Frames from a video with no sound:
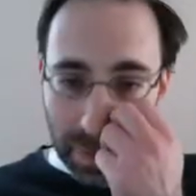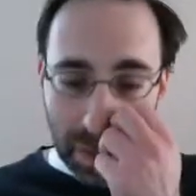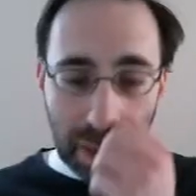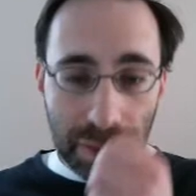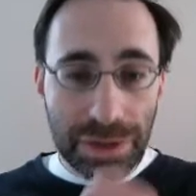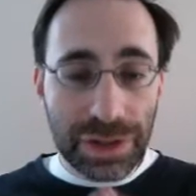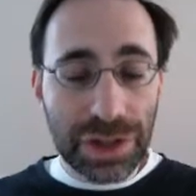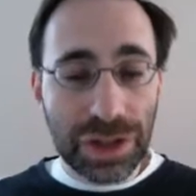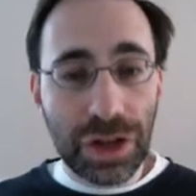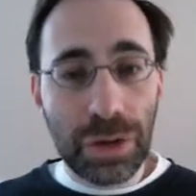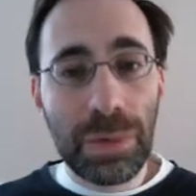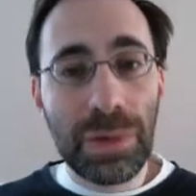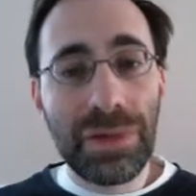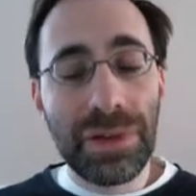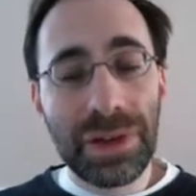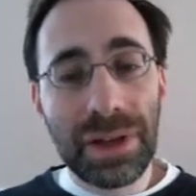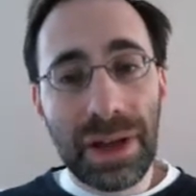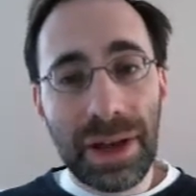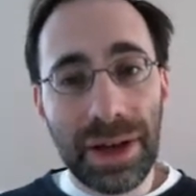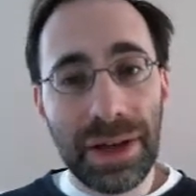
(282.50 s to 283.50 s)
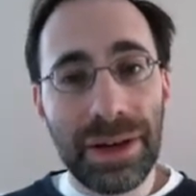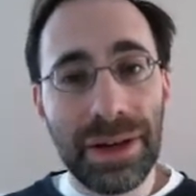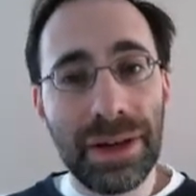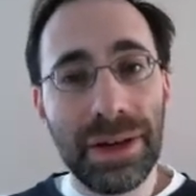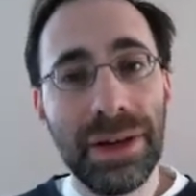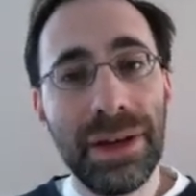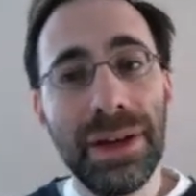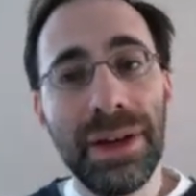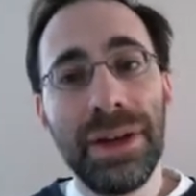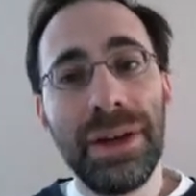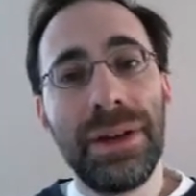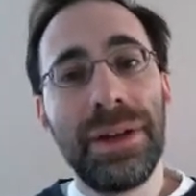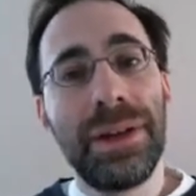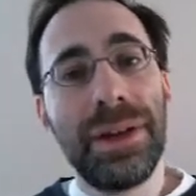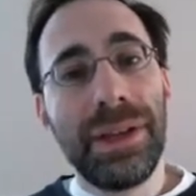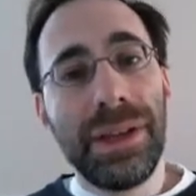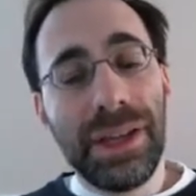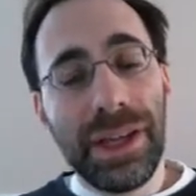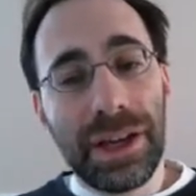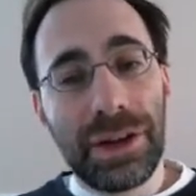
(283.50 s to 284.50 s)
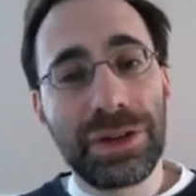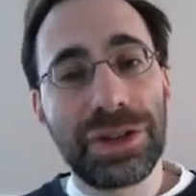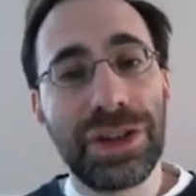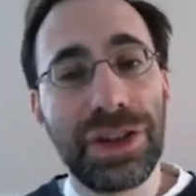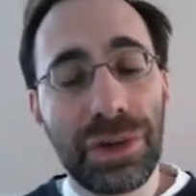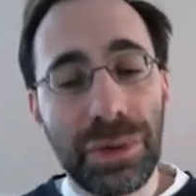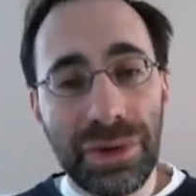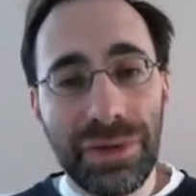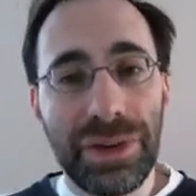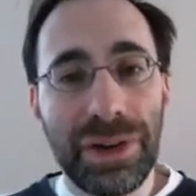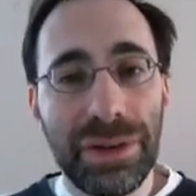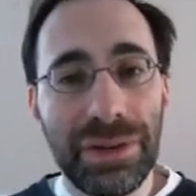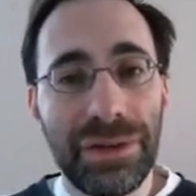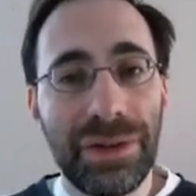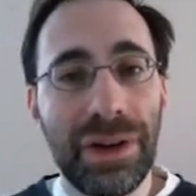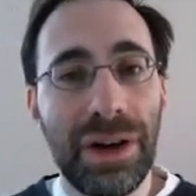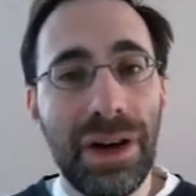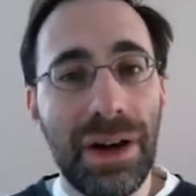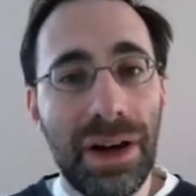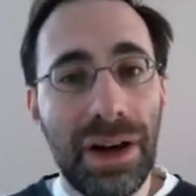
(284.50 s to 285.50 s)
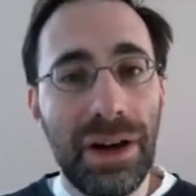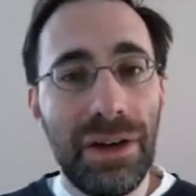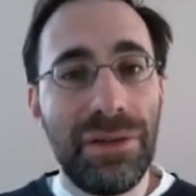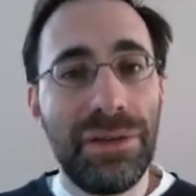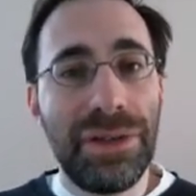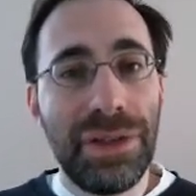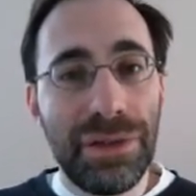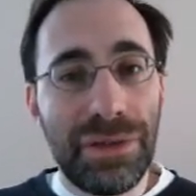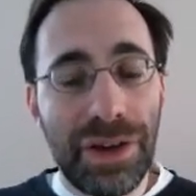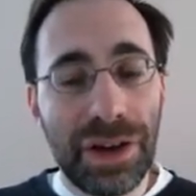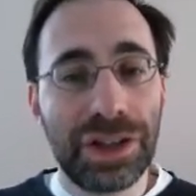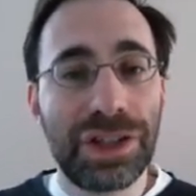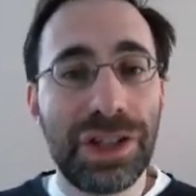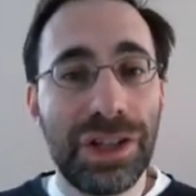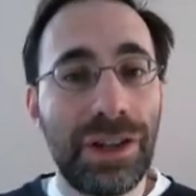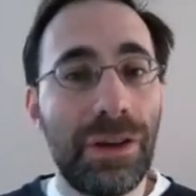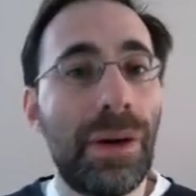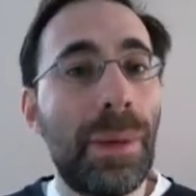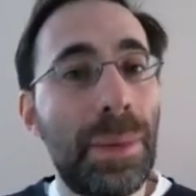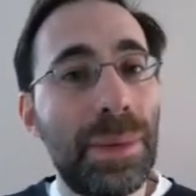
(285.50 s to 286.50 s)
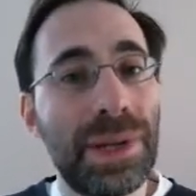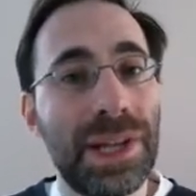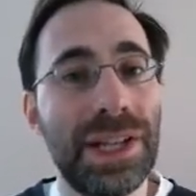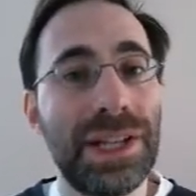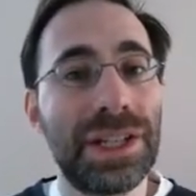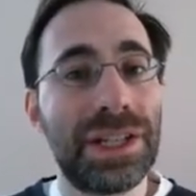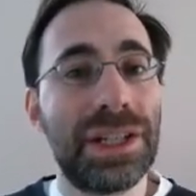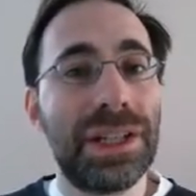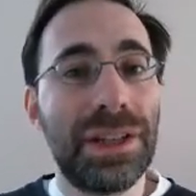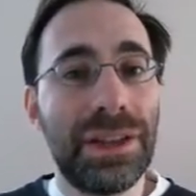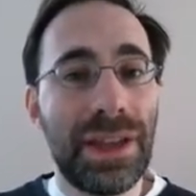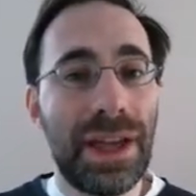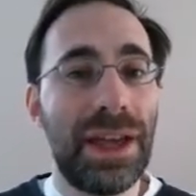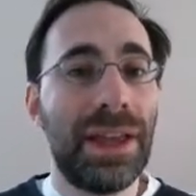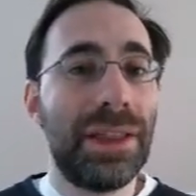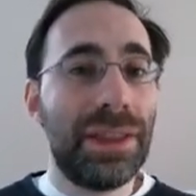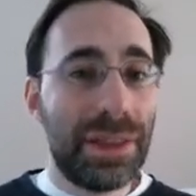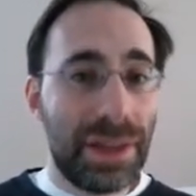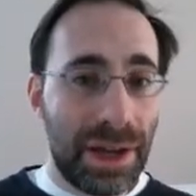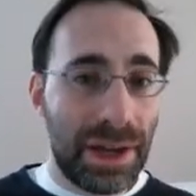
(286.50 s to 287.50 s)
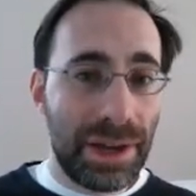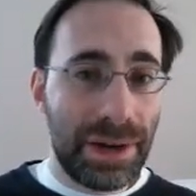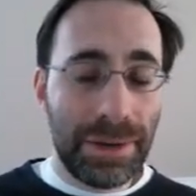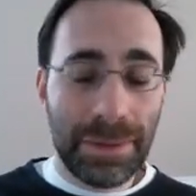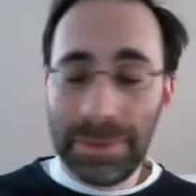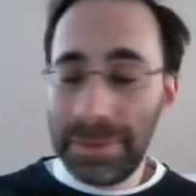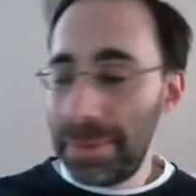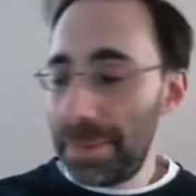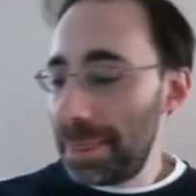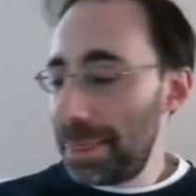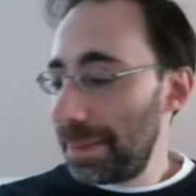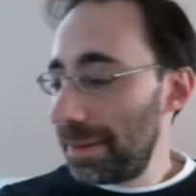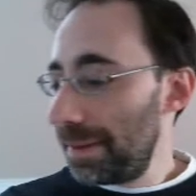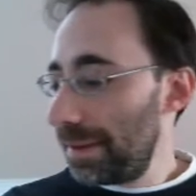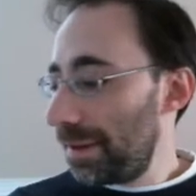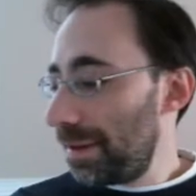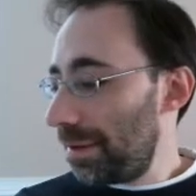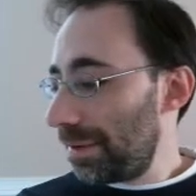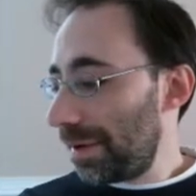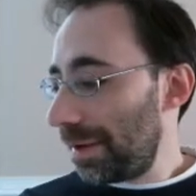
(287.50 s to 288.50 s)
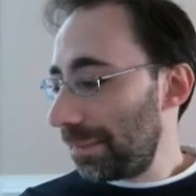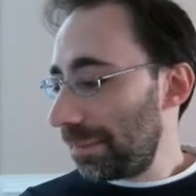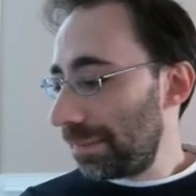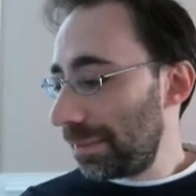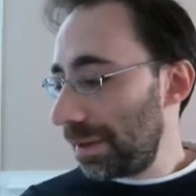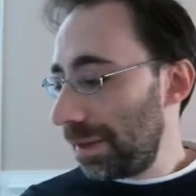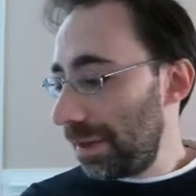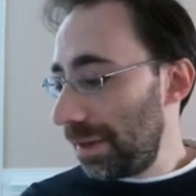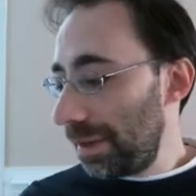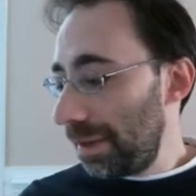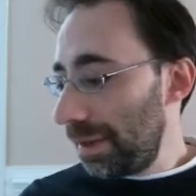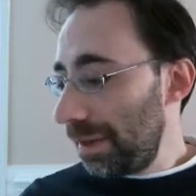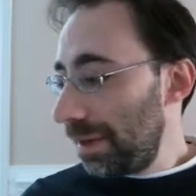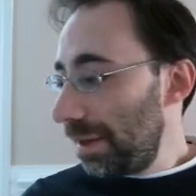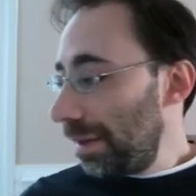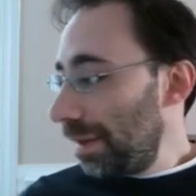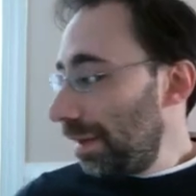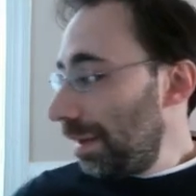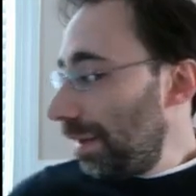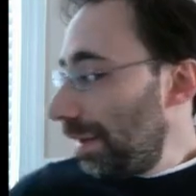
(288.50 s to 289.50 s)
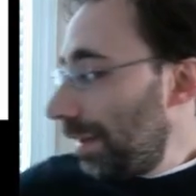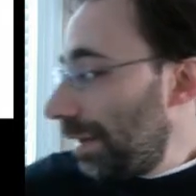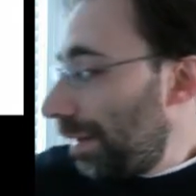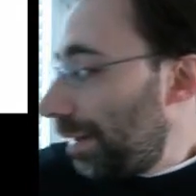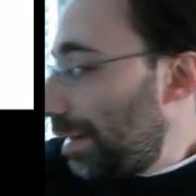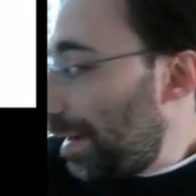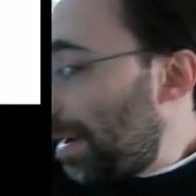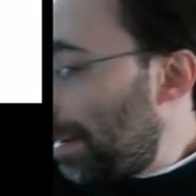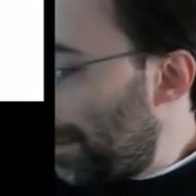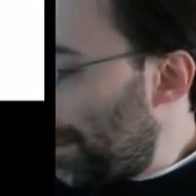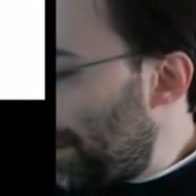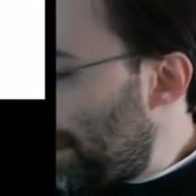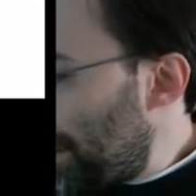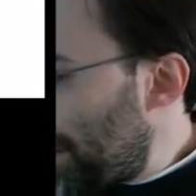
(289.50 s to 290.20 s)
The slope of a line equals the derivative of the function that represents that line. Okay. Now,